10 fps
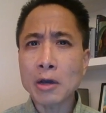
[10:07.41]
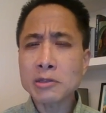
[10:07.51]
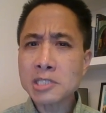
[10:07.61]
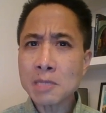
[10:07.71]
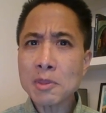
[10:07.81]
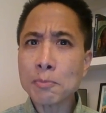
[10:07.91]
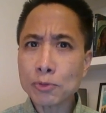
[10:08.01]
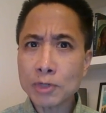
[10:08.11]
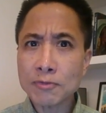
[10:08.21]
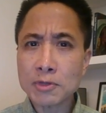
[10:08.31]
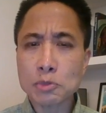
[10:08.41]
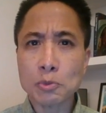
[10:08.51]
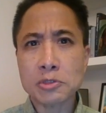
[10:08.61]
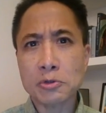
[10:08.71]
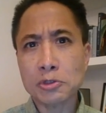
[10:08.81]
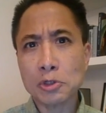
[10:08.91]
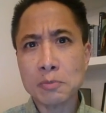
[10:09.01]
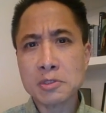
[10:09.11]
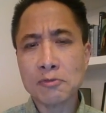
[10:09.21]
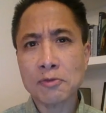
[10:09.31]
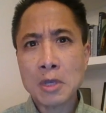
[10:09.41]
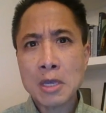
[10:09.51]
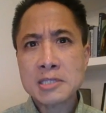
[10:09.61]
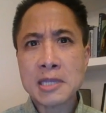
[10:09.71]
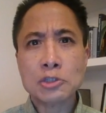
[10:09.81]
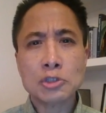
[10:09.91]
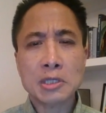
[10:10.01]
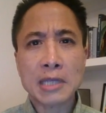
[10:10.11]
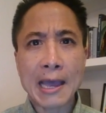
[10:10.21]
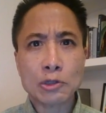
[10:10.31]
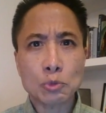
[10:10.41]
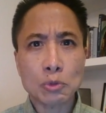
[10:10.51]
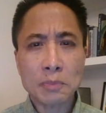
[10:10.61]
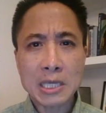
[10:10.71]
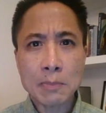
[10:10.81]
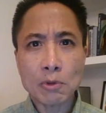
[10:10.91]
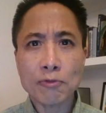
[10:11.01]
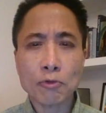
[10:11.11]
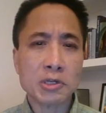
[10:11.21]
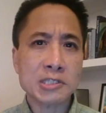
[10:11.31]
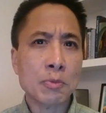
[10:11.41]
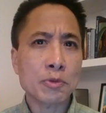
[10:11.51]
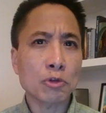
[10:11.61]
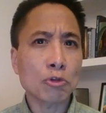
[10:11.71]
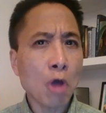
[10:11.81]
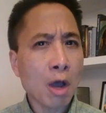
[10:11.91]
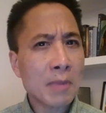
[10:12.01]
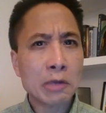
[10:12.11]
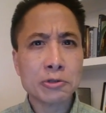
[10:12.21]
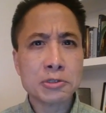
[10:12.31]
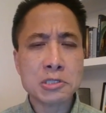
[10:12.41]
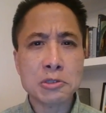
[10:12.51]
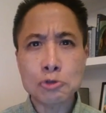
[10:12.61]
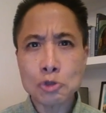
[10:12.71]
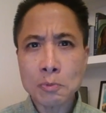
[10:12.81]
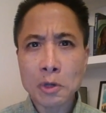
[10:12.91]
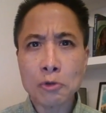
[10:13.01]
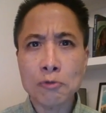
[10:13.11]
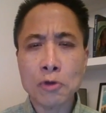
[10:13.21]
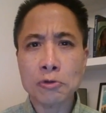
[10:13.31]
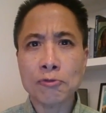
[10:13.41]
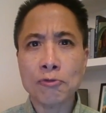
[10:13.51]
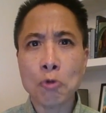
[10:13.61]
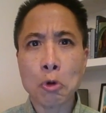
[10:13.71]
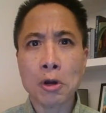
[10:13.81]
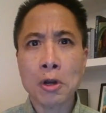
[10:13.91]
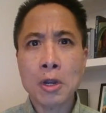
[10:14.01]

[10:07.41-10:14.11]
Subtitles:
On some of the previous ones, though, in terms of sanctioning actual people, for example, the lawmakers in the Duma who voted for